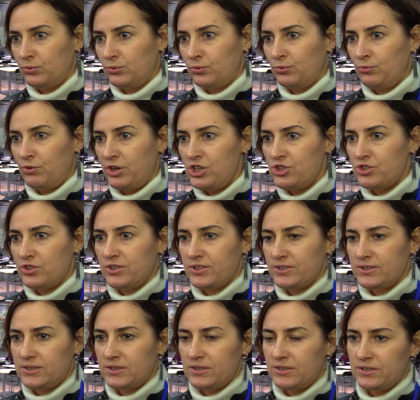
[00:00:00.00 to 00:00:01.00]
to reach
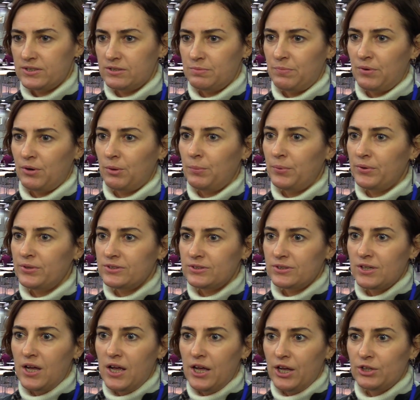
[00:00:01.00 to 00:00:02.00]
this
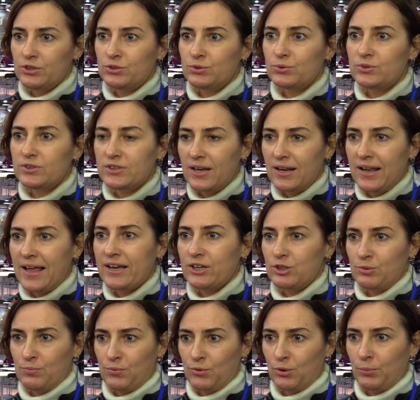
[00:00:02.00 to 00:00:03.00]
purpose is to
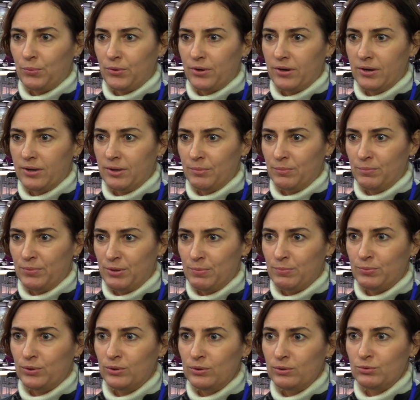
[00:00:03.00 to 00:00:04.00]
select proper
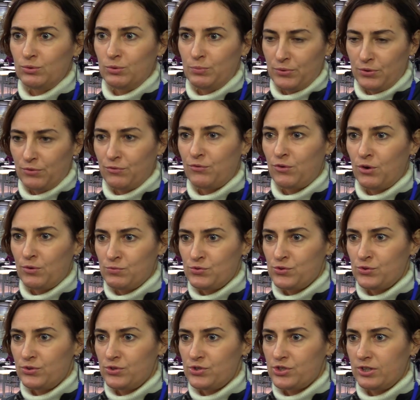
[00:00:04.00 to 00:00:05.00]
people to perform
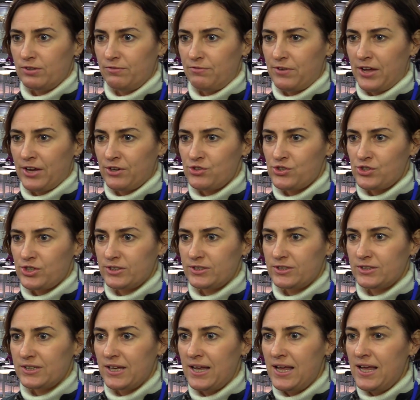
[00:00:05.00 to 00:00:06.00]
judicial
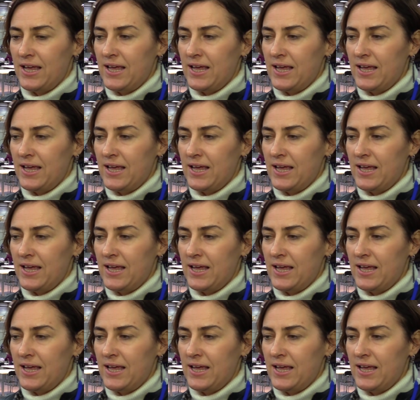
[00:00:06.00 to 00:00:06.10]
functions.